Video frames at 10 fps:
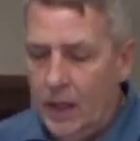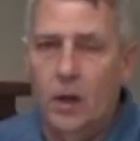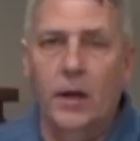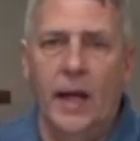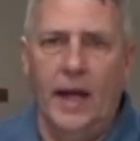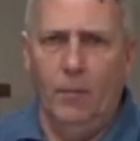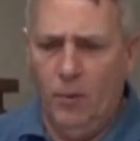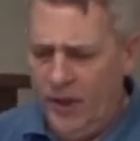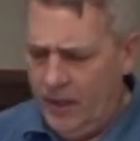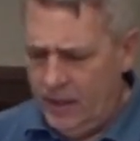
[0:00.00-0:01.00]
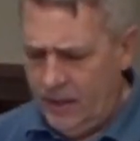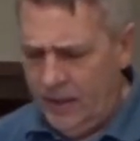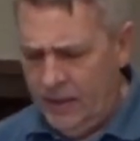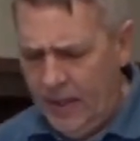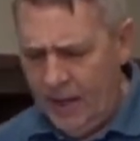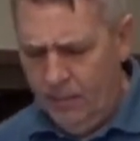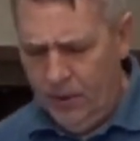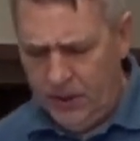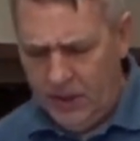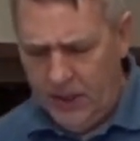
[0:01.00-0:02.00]
Okay, I went and
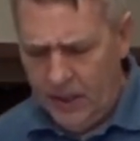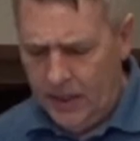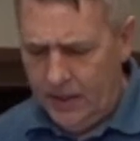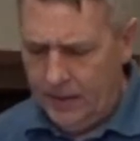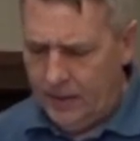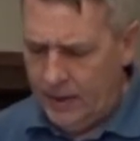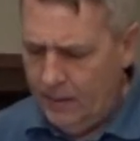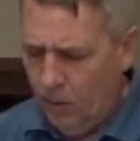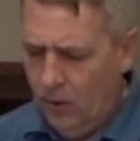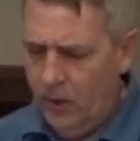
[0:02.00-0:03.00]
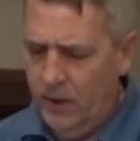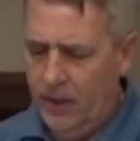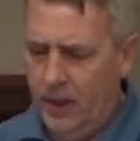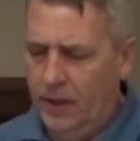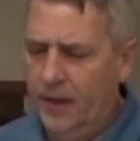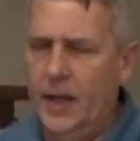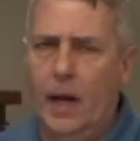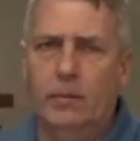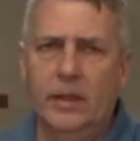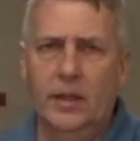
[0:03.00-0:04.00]
put the keyboard on the
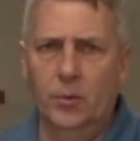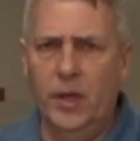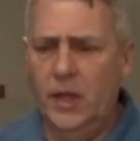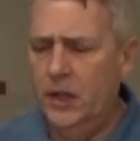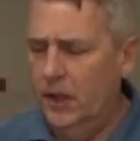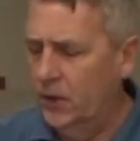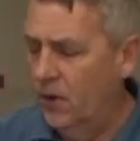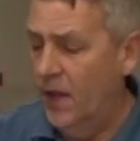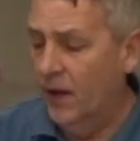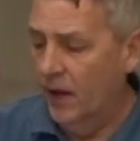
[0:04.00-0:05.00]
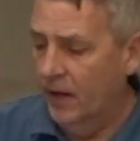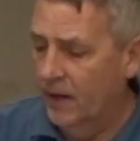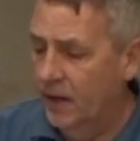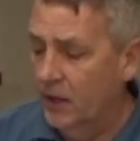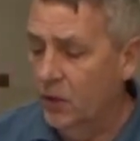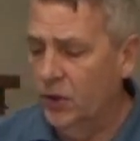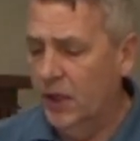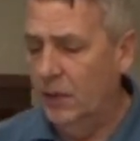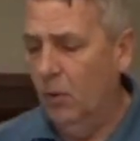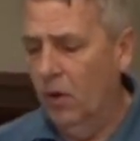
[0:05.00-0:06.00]
tablet because we need to turn that on, use the
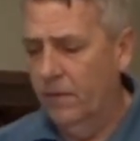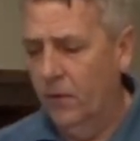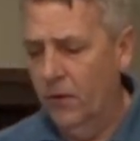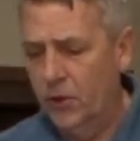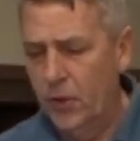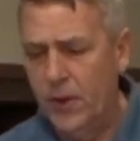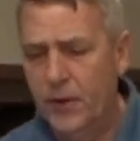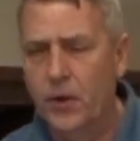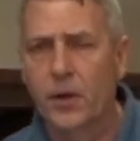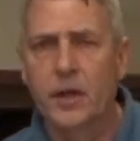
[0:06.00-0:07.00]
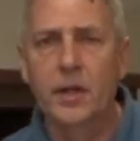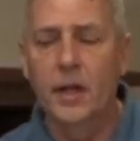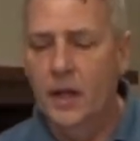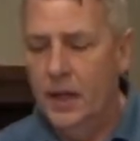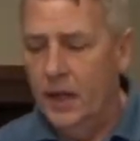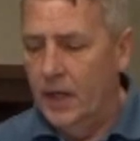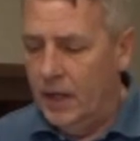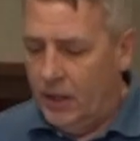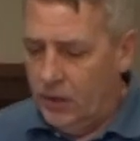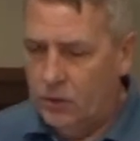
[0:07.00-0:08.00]
keyboard for screen recording.
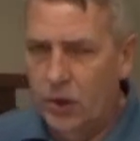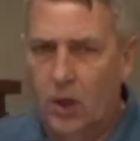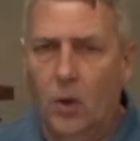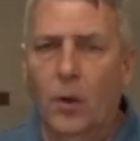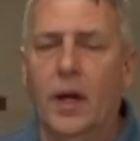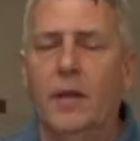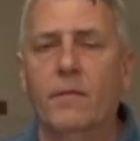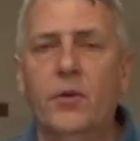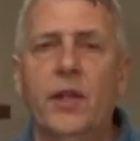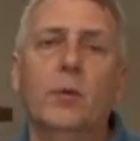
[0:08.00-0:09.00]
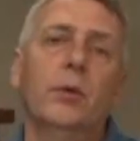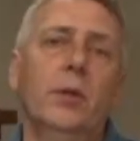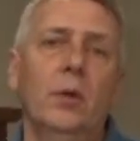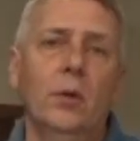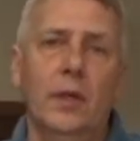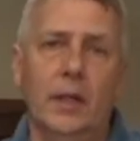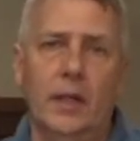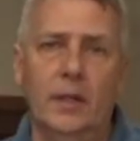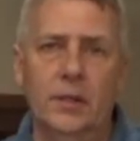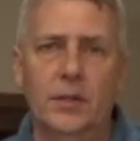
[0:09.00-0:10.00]
So the first thing we'll do
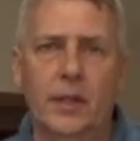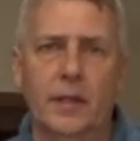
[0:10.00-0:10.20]
is